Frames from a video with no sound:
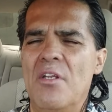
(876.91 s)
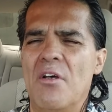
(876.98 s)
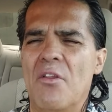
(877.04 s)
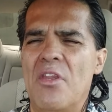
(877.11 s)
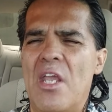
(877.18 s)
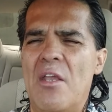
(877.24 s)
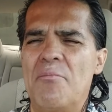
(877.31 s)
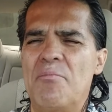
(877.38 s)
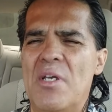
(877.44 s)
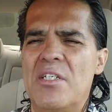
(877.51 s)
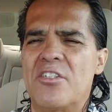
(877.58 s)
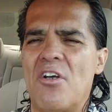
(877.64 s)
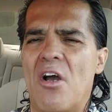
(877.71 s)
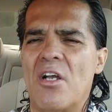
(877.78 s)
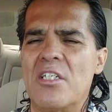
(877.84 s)
they've been
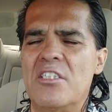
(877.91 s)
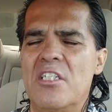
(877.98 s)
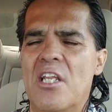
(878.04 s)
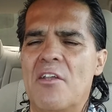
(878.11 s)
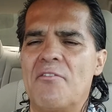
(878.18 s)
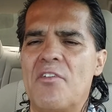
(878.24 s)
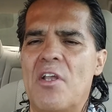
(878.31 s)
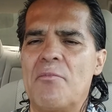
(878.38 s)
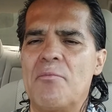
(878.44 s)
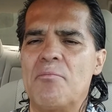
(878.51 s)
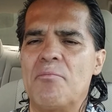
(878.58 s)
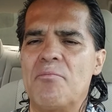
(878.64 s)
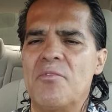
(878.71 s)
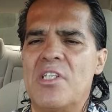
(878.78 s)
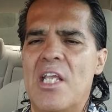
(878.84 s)
talking,
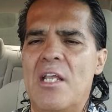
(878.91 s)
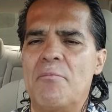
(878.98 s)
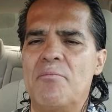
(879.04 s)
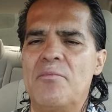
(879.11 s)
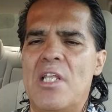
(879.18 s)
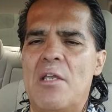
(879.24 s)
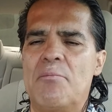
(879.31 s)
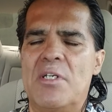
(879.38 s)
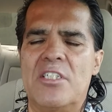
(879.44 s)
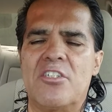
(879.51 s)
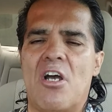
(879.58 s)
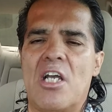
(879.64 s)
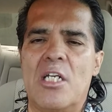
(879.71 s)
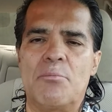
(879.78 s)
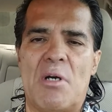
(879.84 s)
they've been
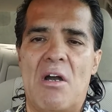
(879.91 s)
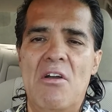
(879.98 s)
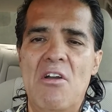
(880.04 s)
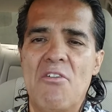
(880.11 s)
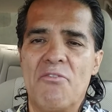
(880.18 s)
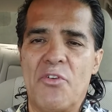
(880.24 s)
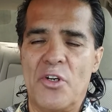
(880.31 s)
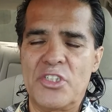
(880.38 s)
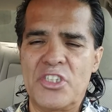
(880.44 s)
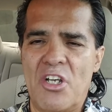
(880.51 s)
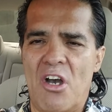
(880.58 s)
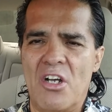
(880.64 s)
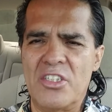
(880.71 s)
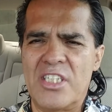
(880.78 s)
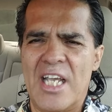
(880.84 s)
talking about first
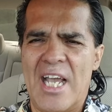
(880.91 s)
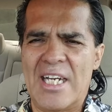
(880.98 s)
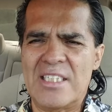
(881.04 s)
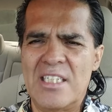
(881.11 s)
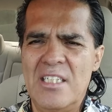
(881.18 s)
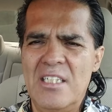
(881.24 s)
contact,